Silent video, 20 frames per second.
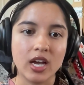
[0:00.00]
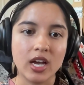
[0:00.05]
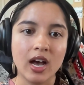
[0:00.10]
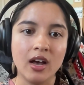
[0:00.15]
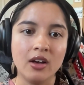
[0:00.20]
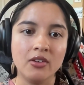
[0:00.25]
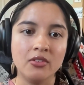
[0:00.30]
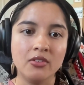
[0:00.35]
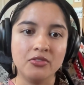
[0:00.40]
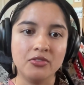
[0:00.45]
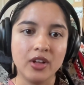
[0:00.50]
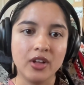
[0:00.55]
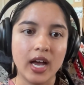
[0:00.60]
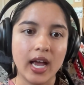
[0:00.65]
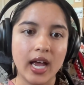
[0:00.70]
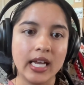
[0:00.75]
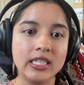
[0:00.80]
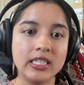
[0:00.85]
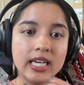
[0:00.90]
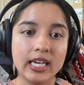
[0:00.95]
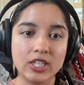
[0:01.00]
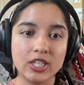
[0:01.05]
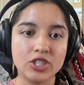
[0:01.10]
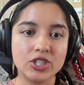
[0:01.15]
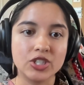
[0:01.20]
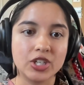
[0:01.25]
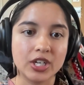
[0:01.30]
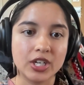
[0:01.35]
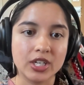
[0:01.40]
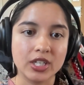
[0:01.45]
of
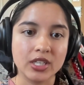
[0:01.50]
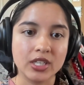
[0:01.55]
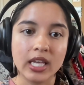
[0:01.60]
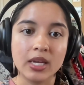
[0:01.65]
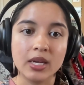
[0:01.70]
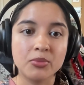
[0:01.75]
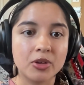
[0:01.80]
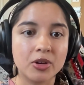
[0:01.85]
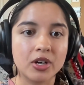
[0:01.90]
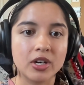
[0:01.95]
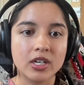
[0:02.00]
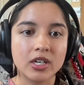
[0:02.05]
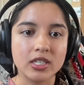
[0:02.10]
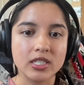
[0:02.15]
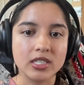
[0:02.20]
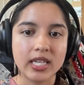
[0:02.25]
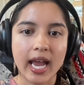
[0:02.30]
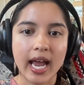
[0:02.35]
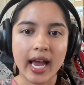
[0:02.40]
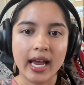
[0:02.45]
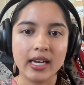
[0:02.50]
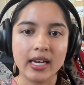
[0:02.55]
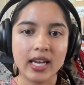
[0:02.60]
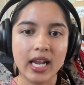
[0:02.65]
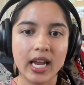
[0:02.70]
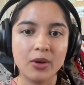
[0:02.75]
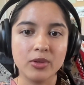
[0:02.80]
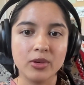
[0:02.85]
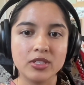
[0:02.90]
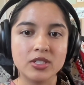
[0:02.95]
indentured laborers, and
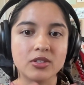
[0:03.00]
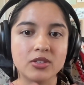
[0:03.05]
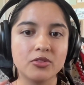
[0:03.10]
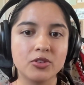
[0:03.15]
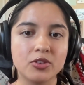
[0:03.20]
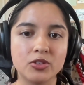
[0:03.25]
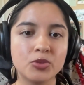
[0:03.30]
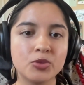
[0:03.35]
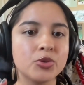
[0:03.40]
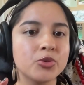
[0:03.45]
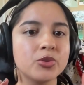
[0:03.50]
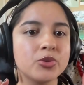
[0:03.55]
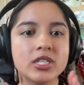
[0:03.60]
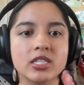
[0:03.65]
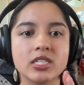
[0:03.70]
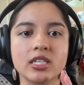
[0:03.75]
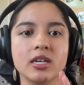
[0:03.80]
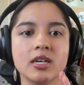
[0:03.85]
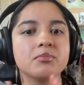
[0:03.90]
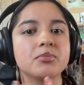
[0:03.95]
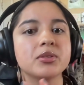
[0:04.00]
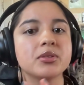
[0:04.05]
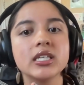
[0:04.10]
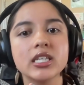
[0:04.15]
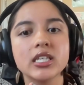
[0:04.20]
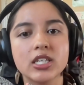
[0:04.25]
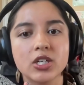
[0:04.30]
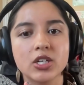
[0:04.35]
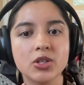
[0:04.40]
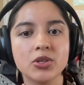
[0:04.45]
it was through this
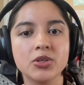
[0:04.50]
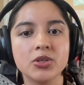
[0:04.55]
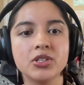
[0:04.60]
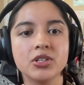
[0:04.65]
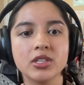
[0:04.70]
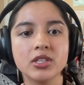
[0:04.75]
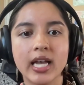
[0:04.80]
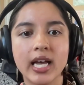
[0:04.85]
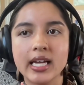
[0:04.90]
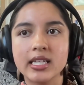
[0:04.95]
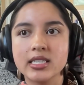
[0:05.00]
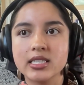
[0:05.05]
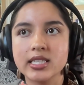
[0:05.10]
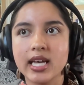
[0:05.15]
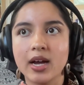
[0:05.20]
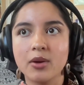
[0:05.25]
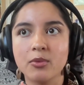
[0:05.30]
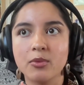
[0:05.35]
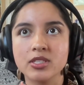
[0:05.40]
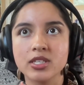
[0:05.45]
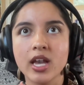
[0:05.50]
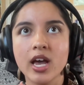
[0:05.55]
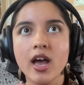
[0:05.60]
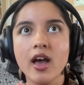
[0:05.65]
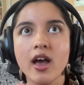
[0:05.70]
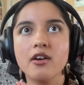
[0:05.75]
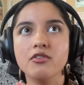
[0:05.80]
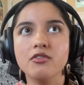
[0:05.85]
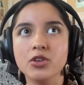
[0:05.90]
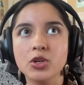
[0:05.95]
completely colonial lens that was
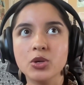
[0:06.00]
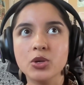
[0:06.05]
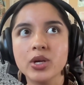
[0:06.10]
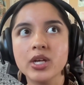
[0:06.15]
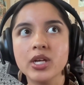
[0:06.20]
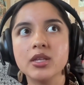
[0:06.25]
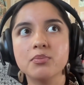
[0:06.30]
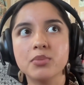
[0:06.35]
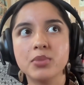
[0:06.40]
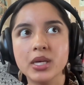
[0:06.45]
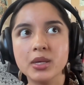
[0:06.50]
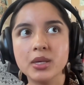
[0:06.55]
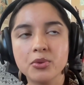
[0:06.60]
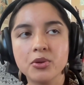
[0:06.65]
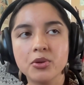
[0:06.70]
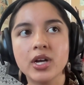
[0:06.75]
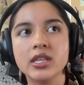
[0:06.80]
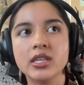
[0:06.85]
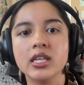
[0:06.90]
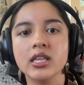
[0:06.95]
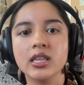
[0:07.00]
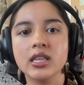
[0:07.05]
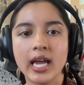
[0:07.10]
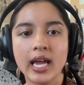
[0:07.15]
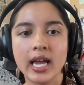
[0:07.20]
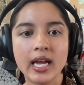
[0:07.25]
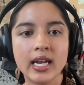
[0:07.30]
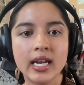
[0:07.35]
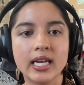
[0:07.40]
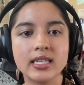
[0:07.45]
viewing the people and the
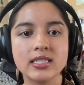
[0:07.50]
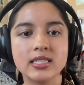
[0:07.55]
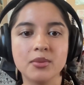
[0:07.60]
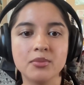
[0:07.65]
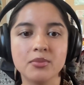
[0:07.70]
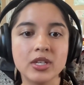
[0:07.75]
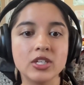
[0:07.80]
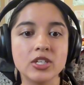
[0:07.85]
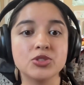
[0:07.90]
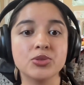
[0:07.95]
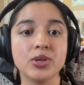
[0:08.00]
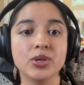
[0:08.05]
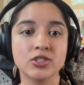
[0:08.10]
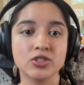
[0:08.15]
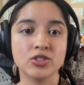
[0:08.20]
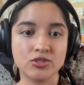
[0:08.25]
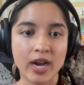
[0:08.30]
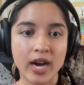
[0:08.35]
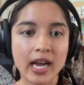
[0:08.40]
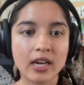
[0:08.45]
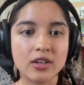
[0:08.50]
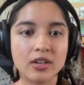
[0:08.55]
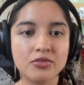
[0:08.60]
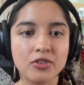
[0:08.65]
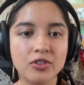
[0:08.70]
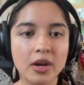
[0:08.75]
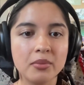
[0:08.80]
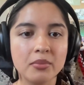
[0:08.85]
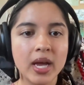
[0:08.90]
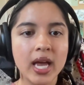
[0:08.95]
land as something to extract
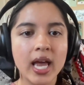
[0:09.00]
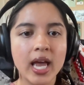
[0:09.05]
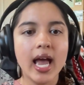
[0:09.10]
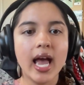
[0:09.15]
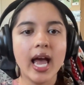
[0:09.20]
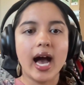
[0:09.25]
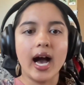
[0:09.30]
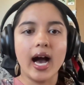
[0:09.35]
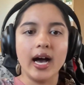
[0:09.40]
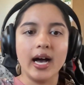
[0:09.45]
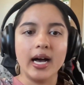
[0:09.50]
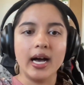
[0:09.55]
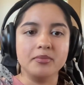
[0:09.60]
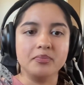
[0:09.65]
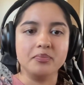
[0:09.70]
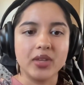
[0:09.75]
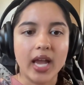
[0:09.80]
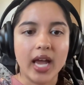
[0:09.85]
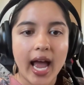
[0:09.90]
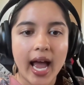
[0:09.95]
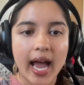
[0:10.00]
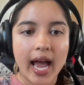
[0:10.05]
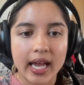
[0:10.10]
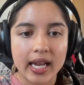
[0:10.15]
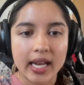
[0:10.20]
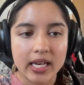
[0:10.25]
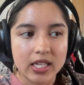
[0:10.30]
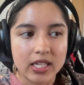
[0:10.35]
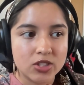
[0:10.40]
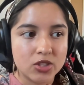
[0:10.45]
from.
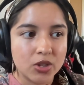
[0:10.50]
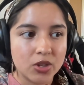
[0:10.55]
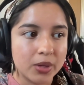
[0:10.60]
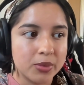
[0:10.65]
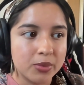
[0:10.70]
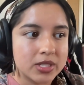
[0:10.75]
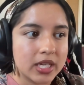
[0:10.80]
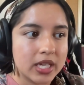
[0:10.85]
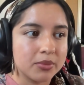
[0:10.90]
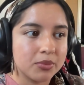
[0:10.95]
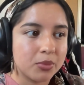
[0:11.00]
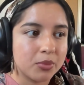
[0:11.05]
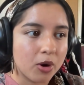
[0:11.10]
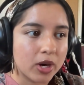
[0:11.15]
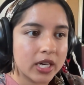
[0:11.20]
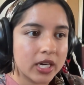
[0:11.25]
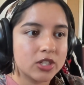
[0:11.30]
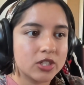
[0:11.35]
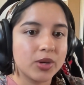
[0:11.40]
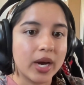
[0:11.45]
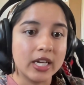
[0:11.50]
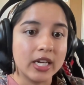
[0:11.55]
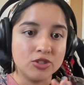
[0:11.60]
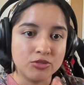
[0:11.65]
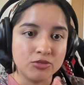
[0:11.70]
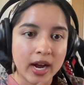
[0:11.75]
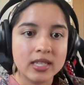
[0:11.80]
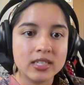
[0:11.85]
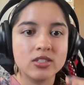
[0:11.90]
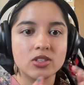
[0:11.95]
And so it was important to
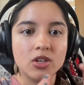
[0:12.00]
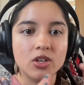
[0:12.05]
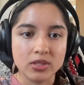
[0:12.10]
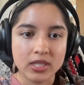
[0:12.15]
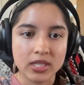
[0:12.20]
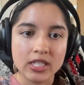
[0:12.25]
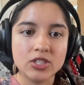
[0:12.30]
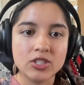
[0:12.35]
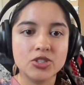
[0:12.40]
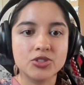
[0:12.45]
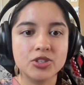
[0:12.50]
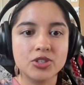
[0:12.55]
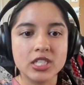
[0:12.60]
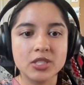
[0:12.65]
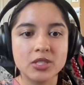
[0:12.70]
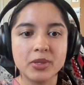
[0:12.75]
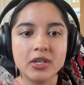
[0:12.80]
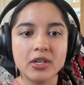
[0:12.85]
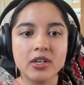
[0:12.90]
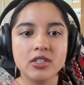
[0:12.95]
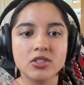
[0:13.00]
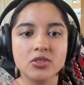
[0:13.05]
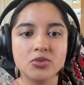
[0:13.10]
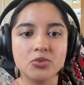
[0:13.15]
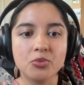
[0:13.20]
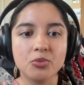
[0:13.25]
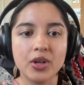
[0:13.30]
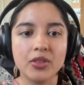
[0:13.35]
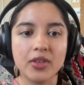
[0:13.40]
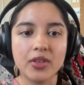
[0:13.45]
address those histories, because
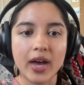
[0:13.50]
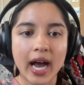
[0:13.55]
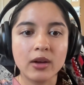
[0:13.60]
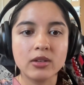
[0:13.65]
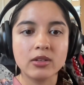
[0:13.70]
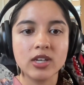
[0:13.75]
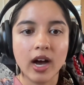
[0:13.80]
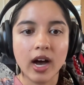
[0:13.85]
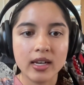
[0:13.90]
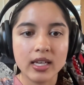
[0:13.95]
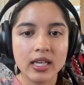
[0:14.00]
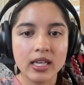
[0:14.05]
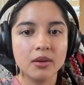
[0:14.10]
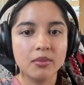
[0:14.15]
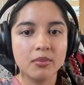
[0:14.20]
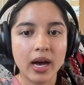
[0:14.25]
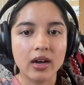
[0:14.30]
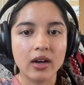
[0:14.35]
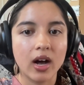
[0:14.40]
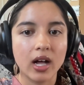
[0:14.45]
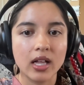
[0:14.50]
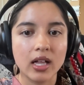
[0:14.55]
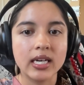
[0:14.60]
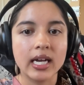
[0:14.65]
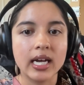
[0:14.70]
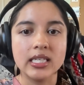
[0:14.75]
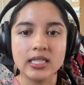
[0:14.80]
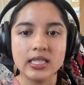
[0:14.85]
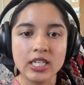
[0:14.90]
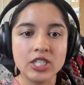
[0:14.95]
without talking about
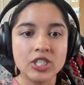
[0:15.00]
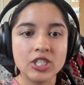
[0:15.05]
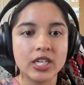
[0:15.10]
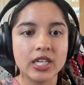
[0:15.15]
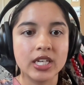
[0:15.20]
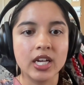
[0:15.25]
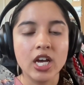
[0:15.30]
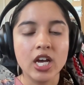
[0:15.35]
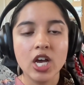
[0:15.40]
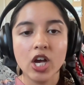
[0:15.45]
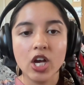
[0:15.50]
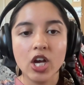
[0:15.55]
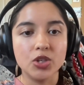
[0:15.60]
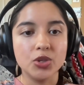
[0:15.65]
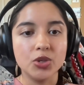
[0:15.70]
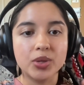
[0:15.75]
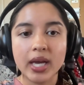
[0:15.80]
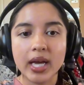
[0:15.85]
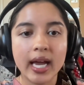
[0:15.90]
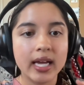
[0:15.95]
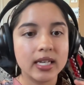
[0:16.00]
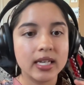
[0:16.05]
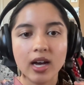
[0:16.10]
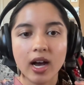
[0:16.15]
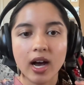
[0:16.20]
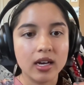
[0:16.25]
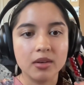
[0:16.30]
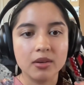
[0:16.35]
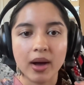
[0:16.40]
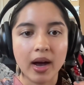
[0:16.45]
colonization, you can't
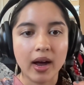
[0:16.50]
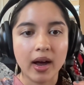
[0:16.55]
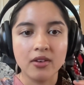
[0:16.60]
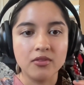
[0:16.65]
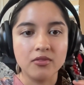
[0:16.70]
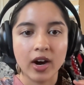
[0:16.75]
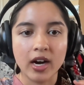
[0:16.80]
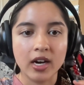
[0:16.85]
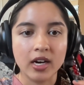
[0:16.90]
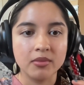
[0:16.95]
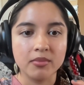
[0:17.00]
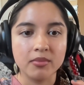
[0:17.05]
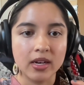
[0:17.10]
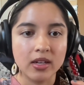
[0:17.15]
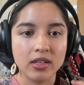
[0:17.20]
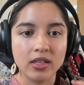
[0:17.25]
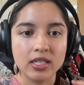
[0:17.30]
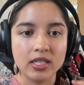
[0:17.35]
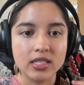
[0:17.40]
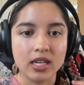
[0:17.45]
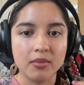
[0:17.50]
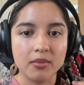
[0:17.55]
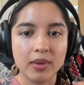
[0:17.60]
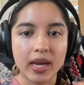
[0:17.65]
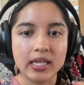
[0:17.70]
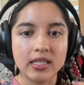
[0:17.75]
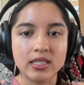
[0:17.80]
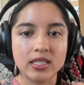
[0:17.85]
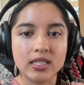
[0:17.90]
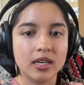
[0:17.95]
talk about environmentalism.
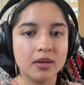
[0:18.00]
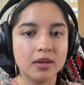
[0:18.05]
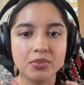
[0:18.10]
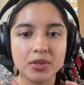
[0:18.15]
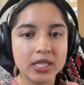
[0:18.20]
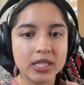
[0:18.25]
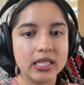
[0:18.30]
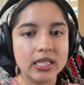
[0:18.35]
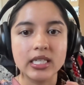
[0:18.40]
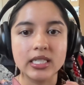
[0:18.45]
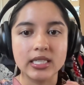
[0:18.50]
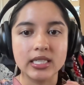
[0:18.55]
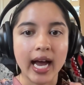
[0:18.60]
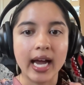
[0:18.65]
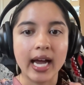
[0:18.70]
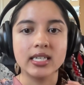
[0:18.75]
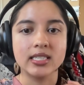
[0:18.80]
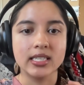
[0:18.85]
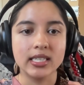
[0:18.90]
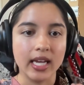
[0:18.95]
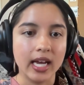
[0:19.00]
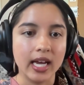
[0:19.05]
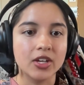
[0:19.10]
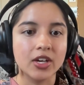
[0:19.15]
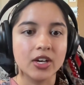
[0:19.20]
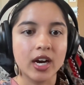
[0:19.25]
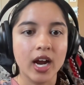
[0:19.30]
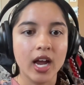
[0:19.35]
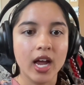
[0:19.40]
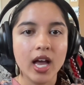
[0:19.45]
It's completely tied together.